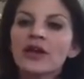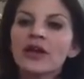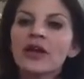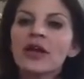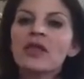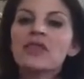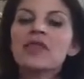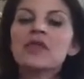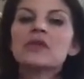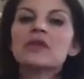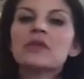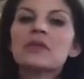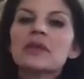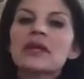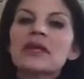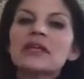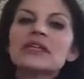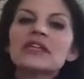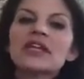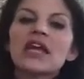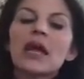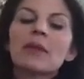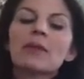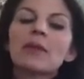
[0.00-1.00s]
and then to begin
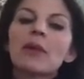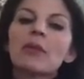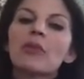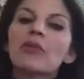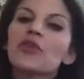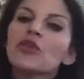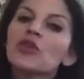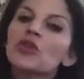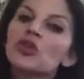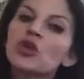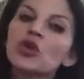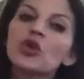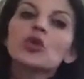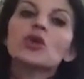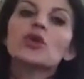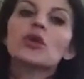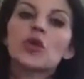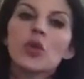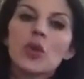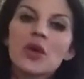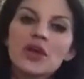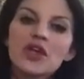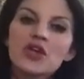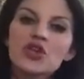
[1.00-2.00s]
to come up with a new
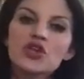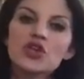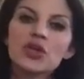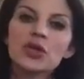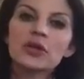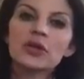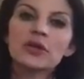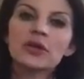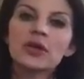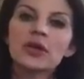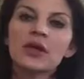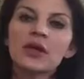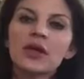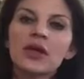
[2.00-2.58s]
equation.